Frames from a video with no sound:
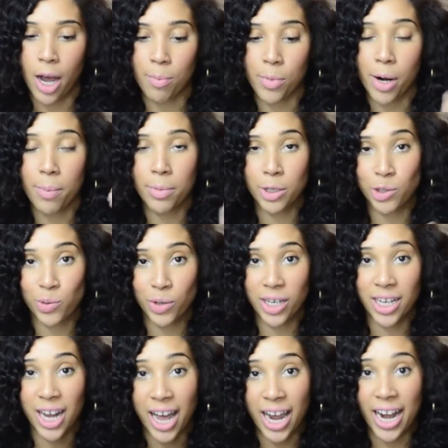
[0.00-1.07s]
I'm number
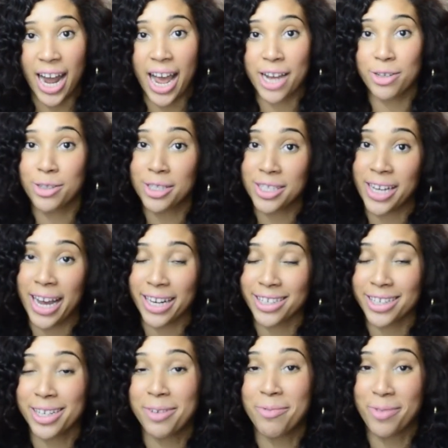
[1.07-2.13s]
29. I used to
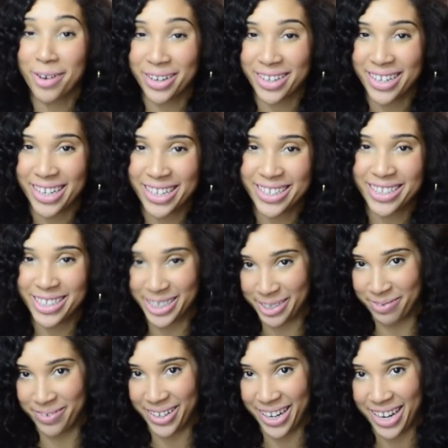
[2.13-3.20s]
actually work in
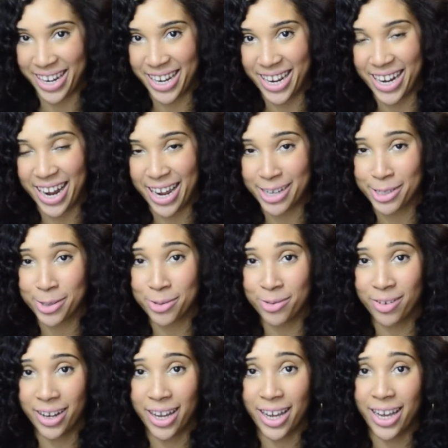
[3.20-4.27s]
Chick-fil-A in high
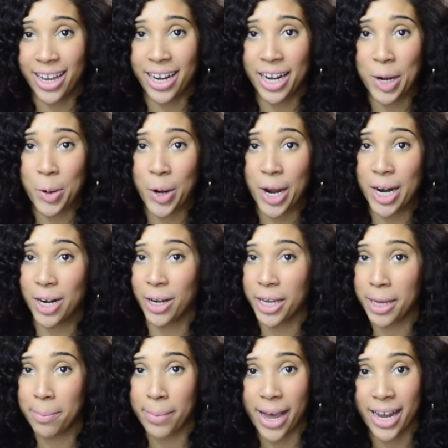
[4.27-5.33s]
school, and
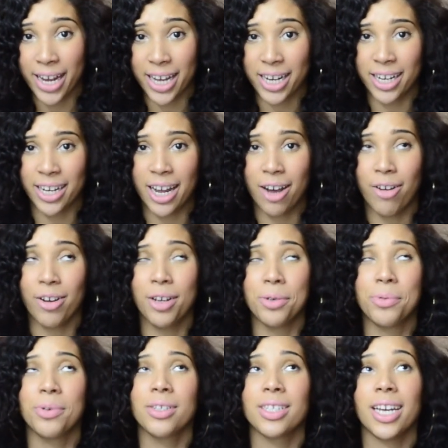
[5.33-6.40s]
looking back at it now, it
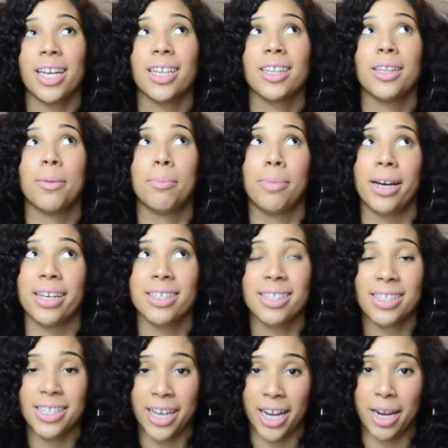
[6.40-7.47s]
was like the
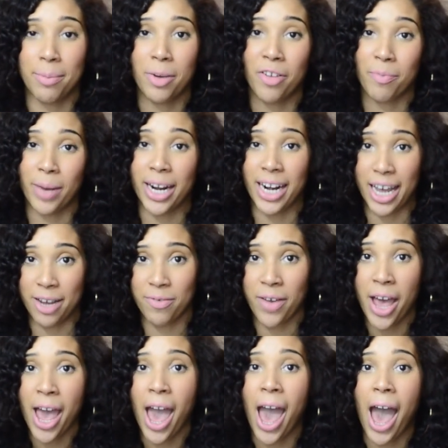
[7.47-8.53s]
best time of my life.
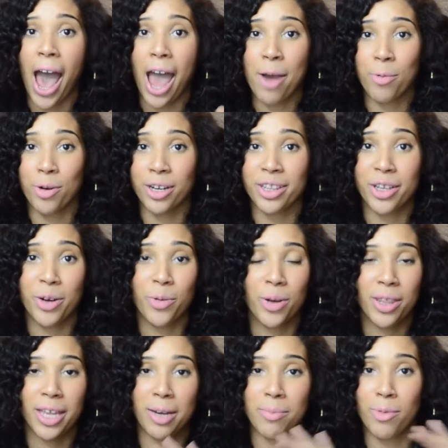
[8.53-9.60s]
I worked there
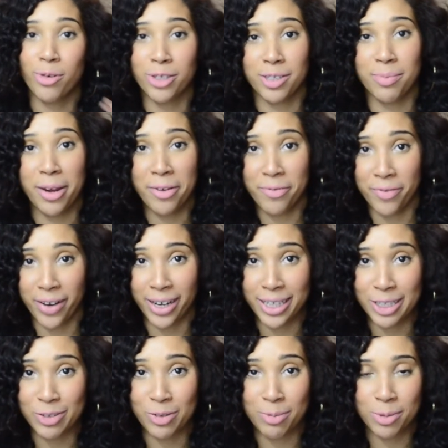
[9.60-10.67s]
with like most of my
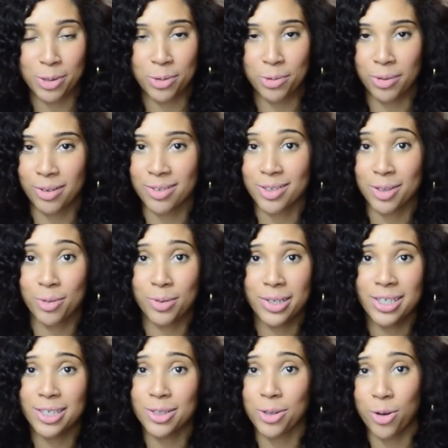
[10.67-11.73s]
friends from school, so we
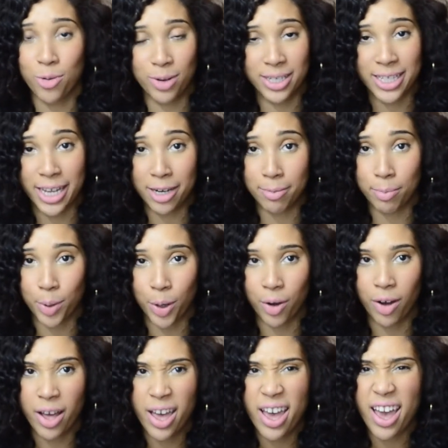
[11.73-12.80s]
just always had a
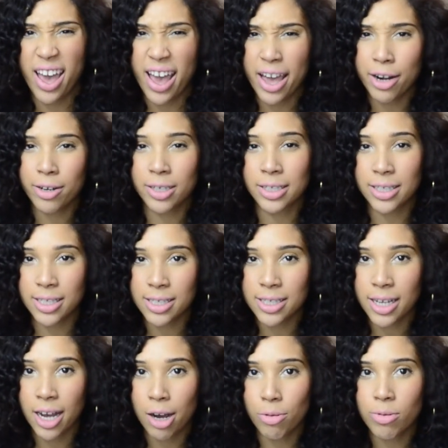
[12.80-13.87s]
ball, and our
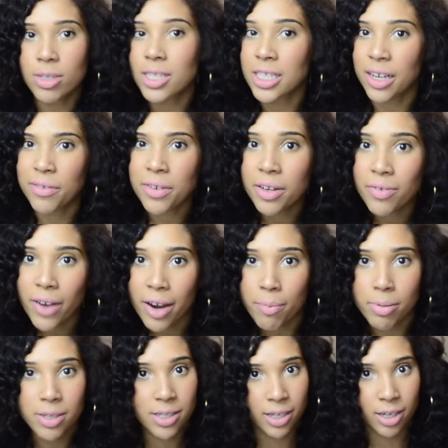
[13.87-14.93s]
discount was
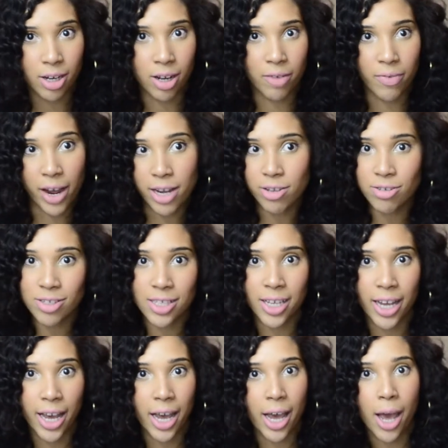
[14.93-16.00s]
75% off. I used to
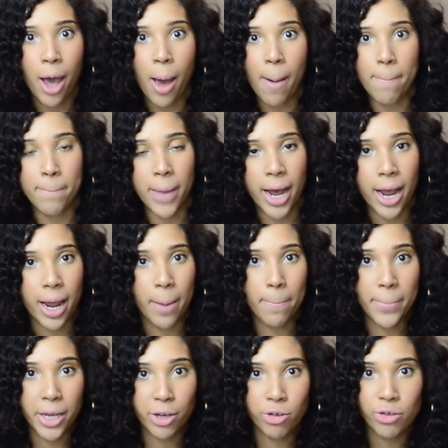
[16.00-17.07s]
get my
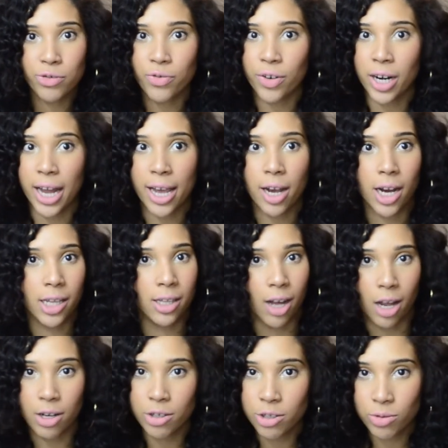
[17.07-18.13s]
meals for like
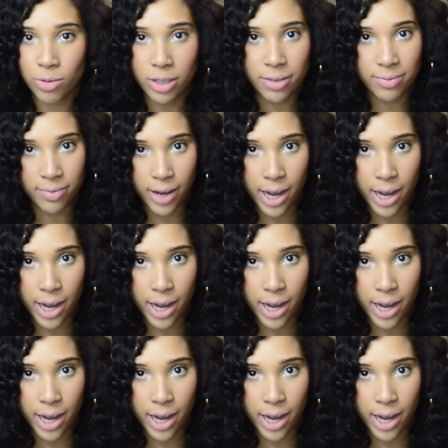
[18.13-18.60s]
$1.25.